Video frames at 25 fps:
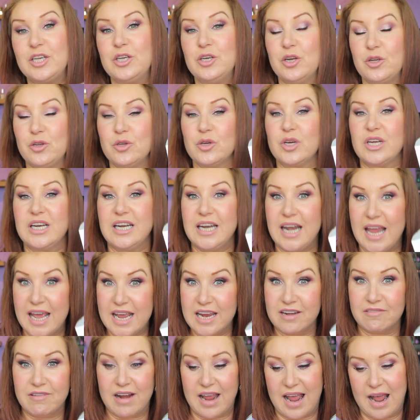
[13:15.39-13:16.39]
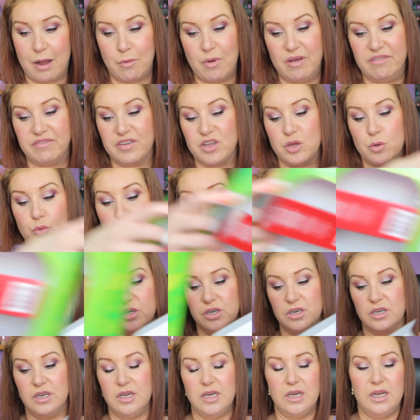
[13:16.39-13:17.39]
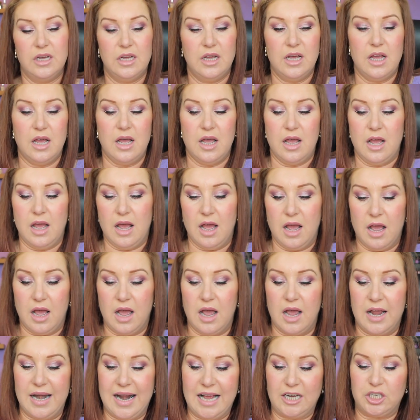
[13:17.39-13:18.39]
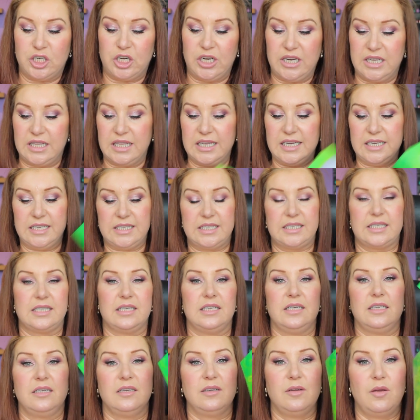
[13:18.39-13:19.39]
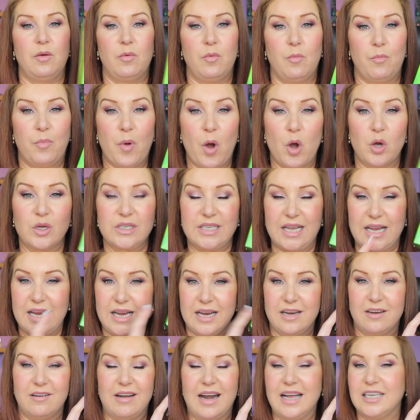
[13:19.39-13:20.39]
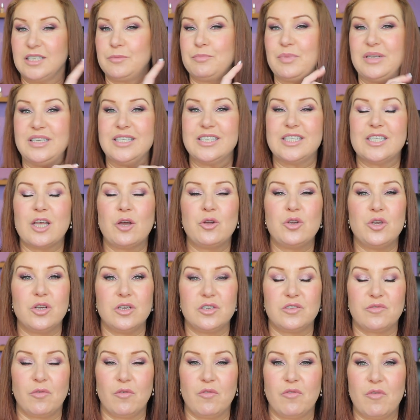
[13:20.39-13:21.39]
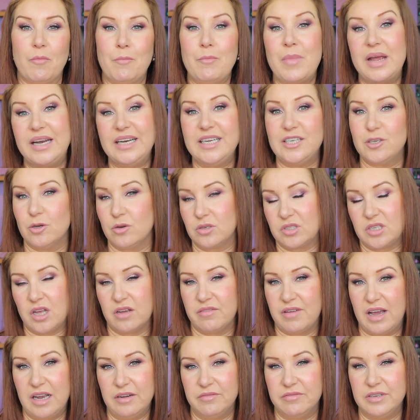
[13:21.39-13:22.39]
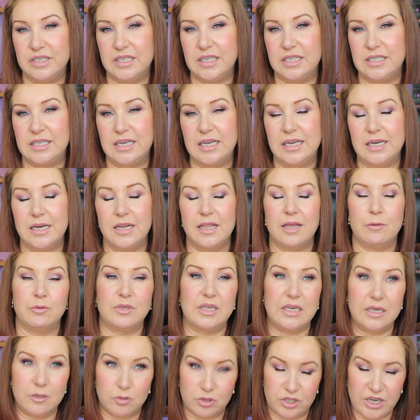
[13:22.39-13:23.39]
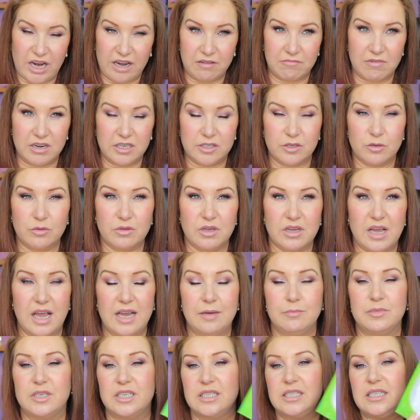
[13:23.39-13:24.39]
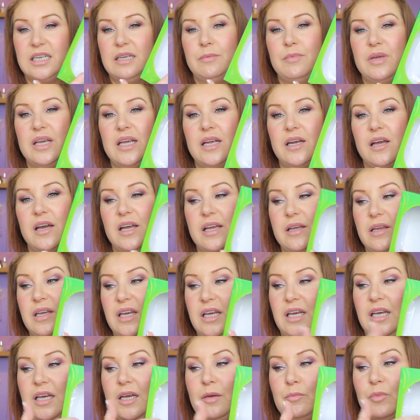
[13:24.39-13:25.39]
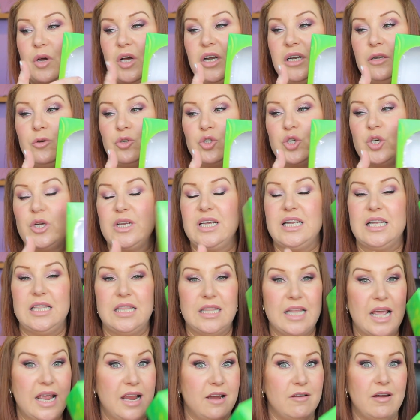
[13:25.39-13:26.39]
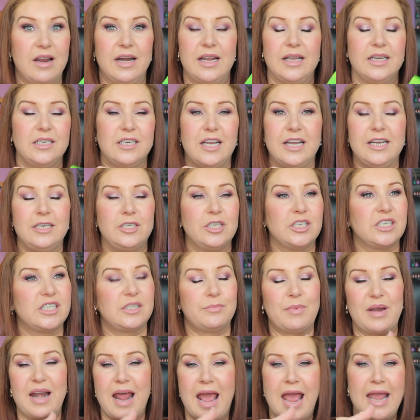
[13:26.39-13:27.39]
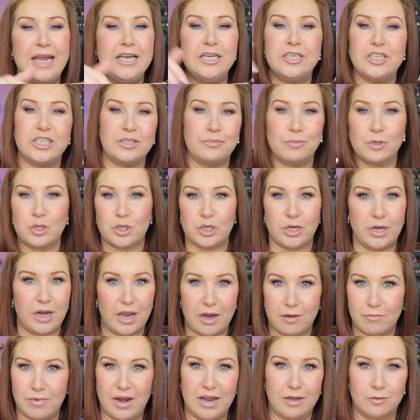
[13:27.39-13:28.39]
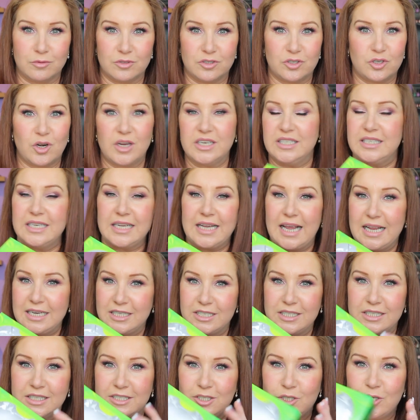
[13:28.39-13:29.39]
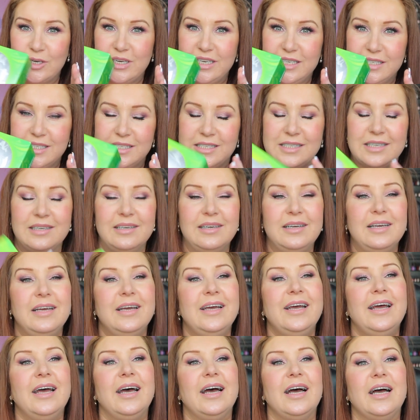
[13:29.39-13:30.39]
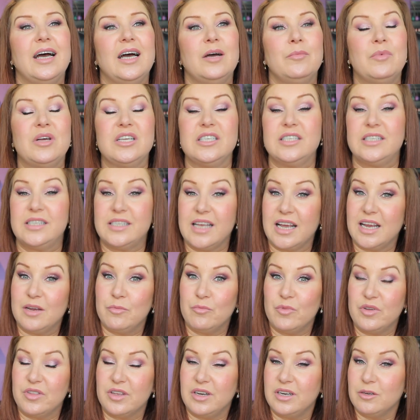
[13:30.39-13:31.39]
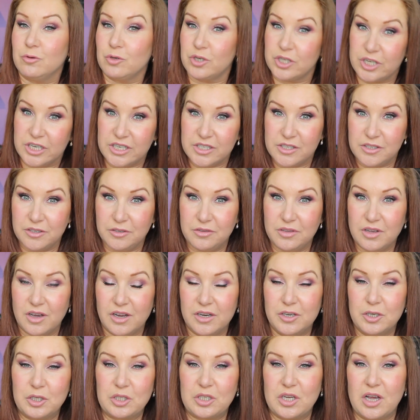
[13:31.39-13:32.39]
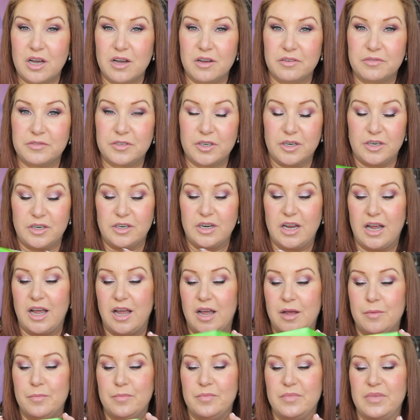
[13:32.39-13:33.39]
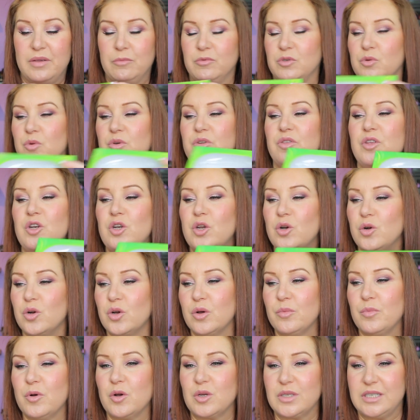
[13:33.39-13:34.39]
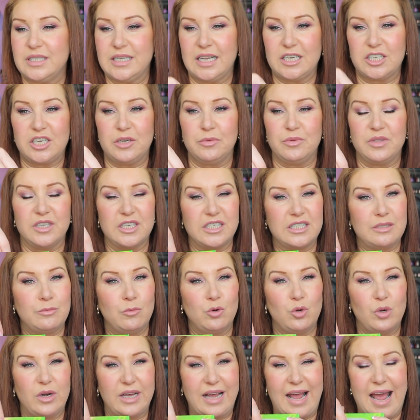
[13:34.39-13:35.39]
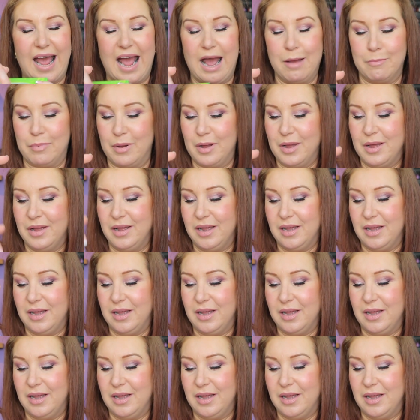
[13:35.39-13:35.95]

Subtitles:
You know, you can layer it however you want. And actually this box here has been so useful for many dogs I've had visiting. There was a little Jack Russell that came to see me, and I put a little treat in there, and he just spent ages pushing it around trying to get to the treats. Same with a little Shih Tzu that I looked after. It was one of the longer boxes actually with a smaller gap.